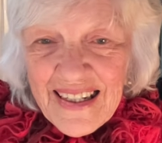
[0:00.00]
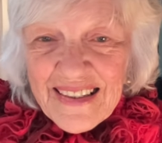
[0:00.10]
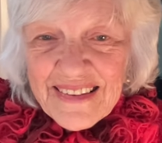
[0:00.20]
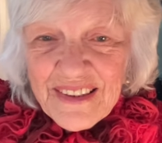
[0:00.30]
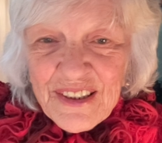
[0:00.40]

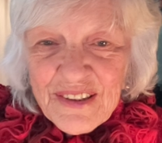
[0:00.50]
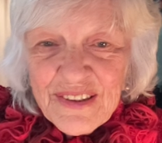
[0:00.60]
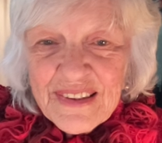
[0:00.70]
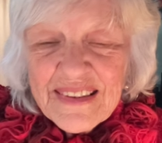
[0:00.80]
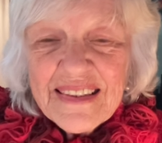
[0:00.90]
Until
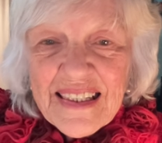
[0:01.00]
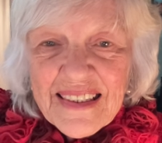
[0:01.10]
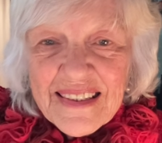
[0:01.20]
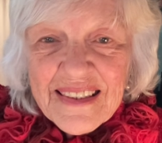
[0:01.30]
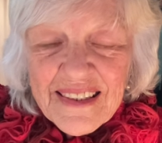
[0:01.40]
the
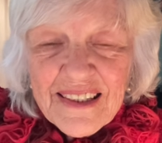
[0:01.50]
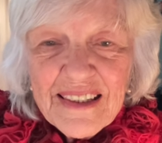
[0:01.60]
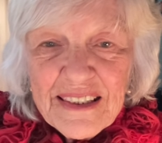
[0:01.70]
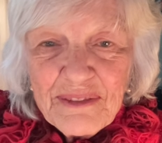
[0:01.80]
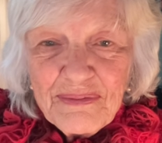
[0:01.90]
next
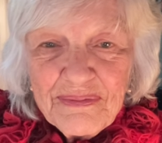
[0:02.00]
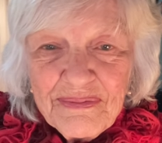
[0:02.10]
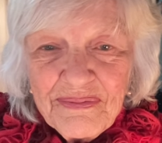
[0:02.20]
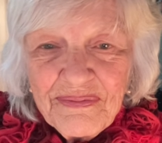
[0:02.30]
time.